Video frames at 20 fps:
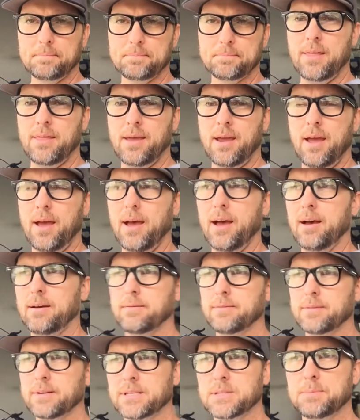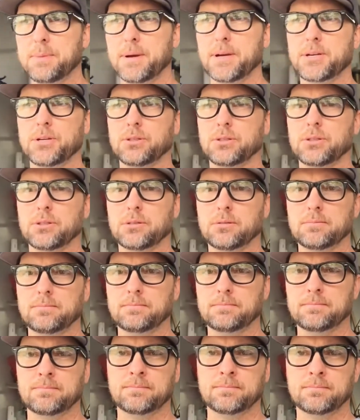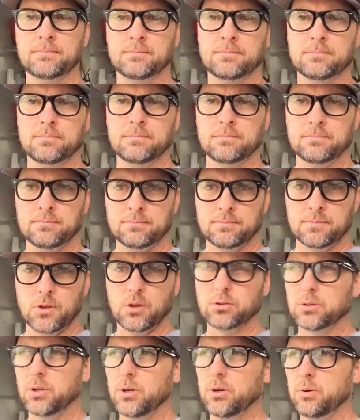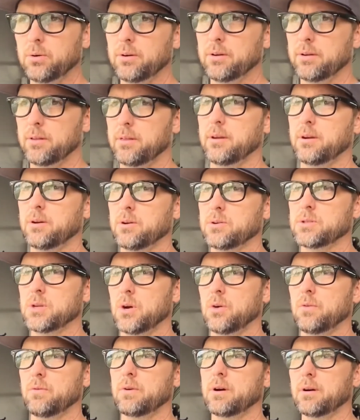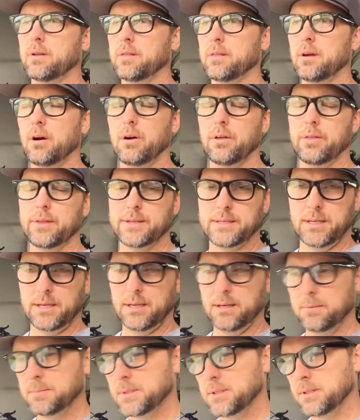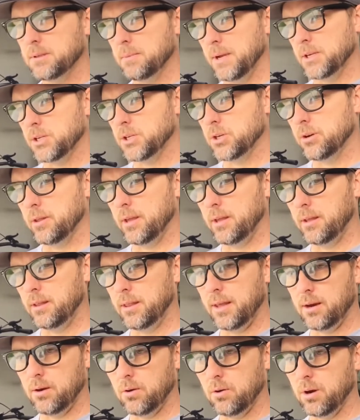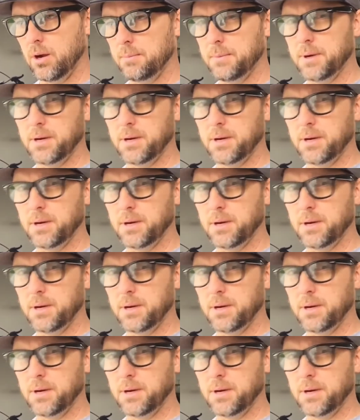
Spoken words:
And they have a special glue that goes over all the seams to make sure that they don't come